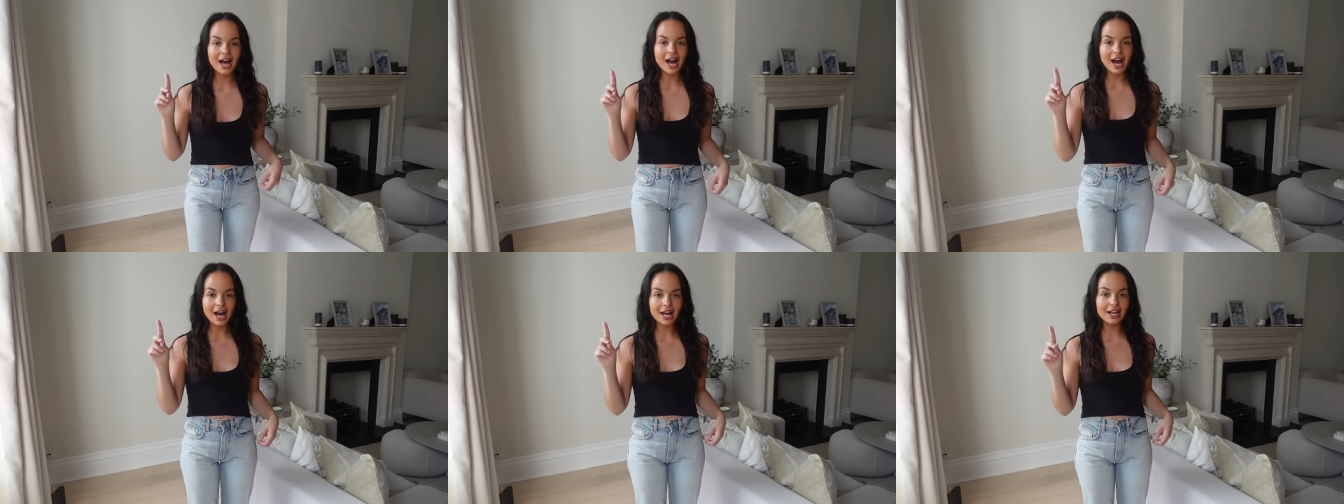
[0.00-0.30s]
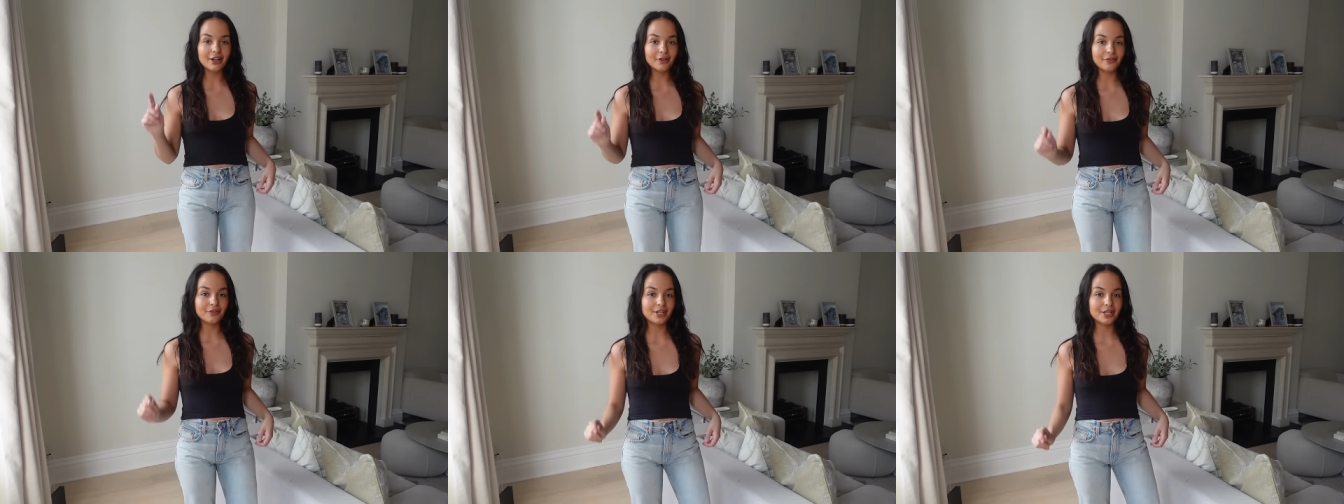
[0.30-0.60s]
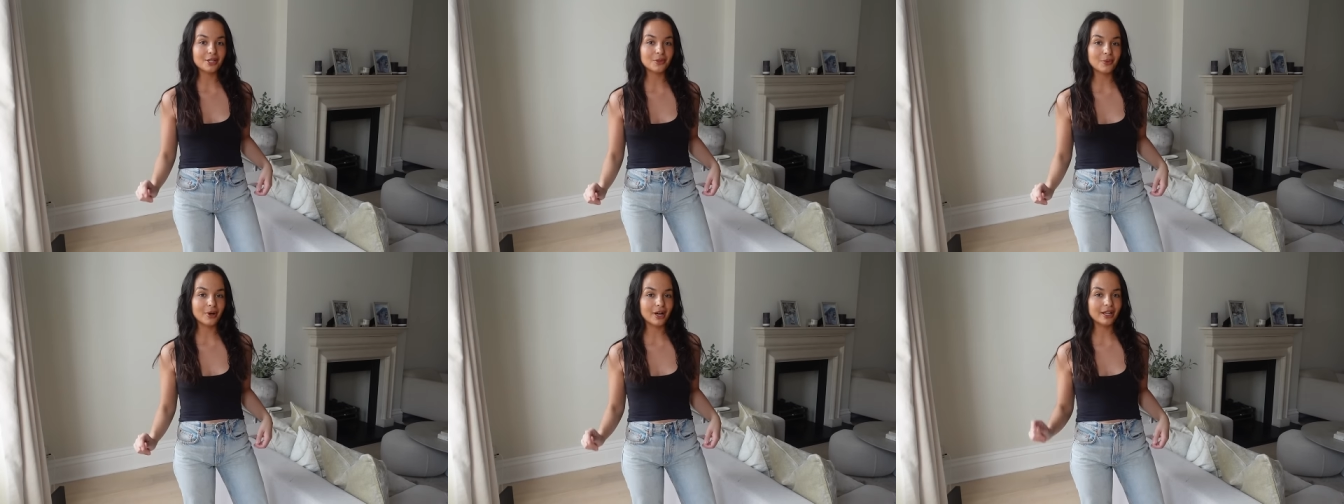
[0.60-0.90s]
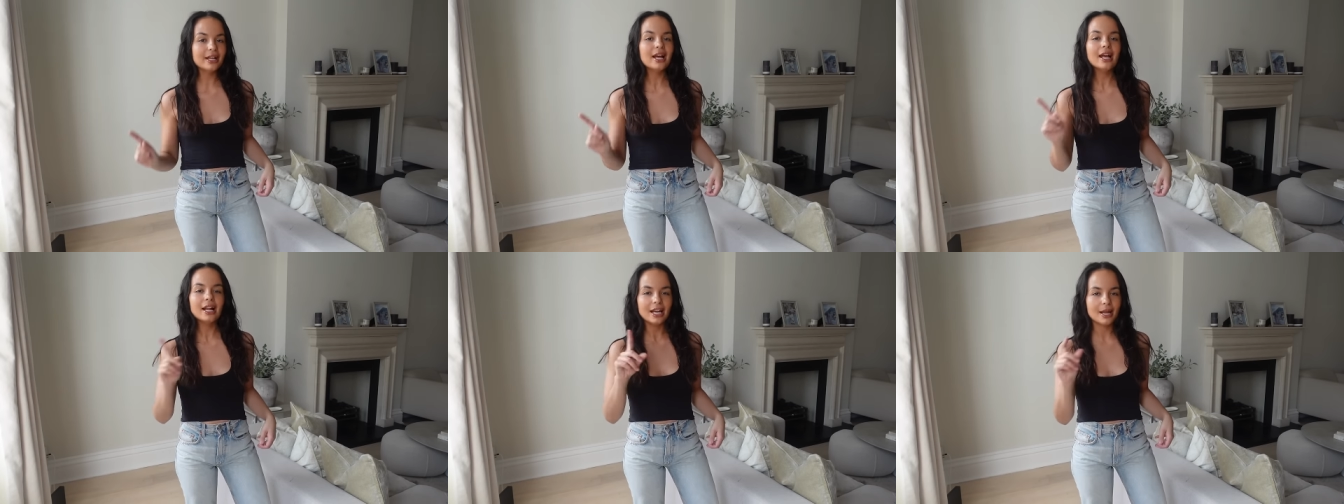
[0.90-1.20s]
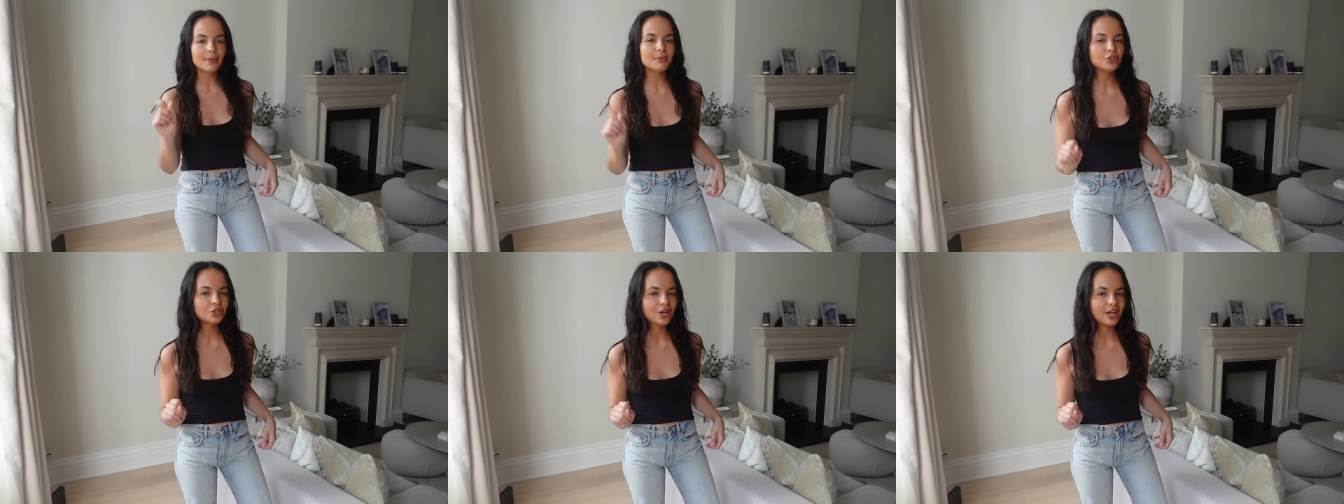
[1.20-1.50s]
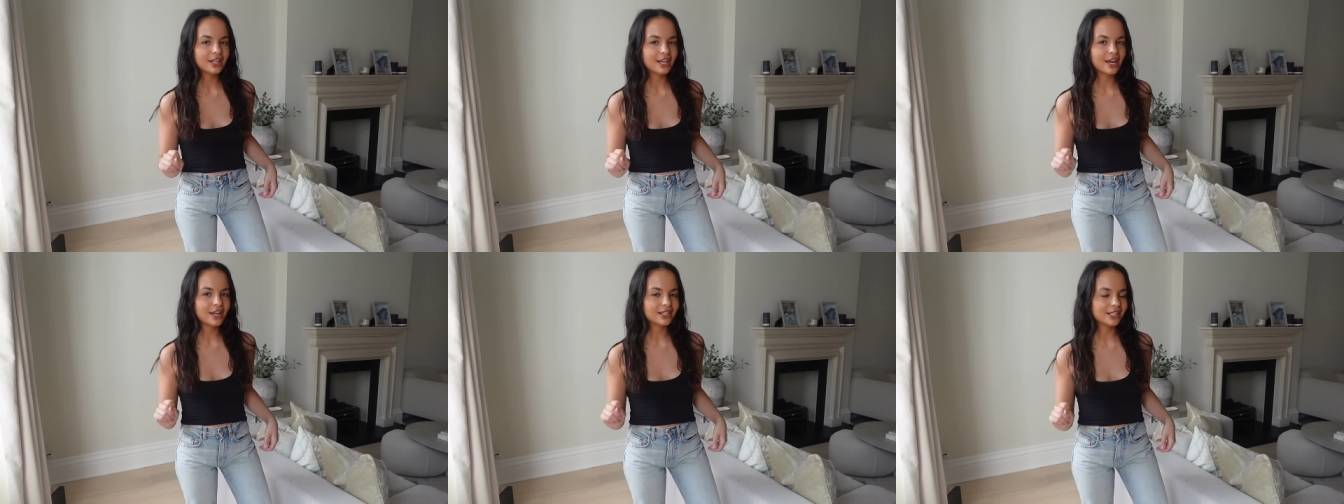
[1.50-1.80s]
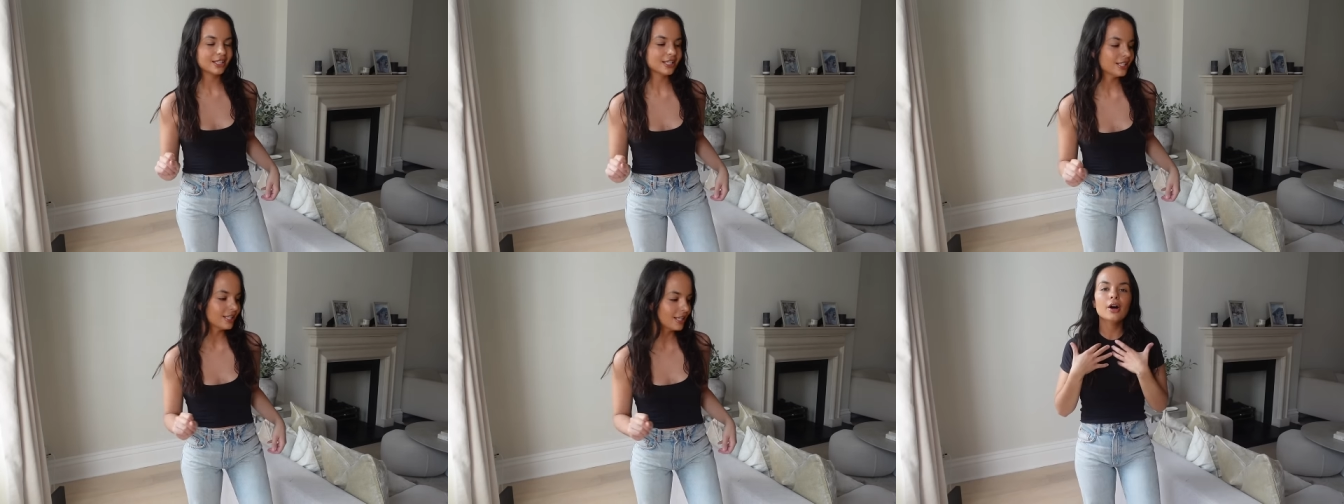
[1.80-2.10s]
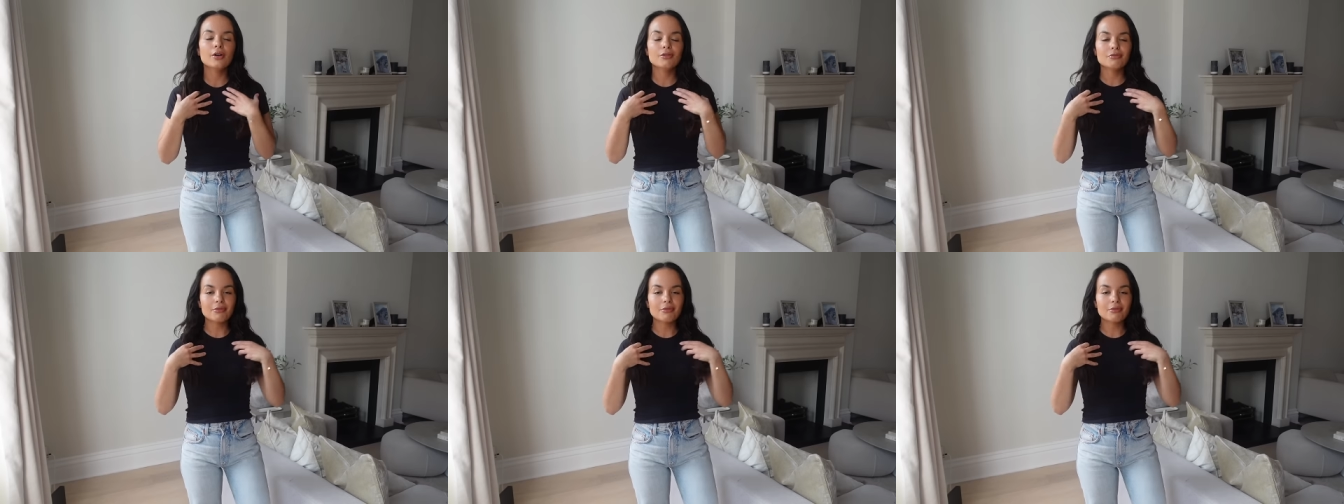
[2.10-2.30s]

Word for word: I love this one. Let me try the others.